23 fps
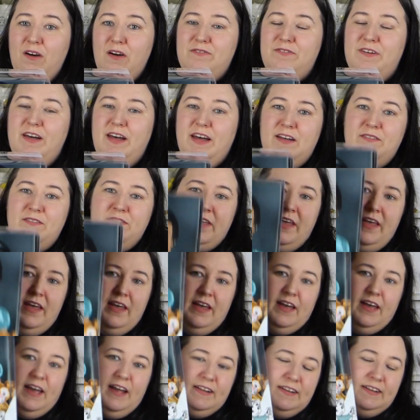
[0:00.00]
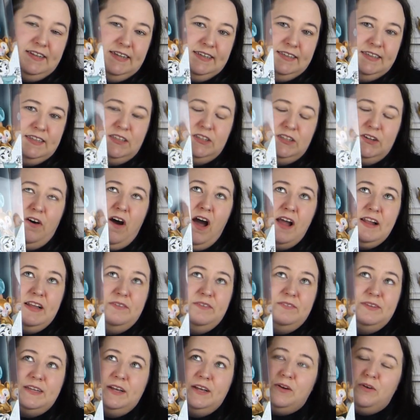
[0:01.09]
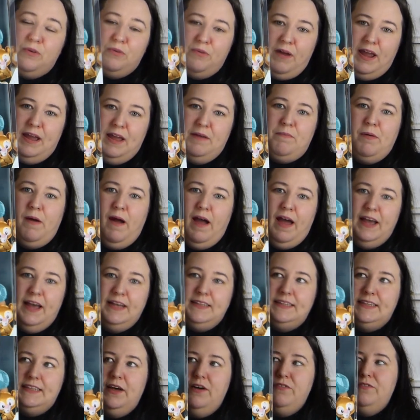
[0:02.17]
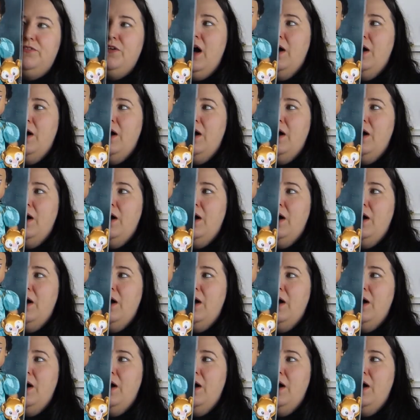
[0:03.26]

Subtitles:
offer in the Disney store and it was a great price, so I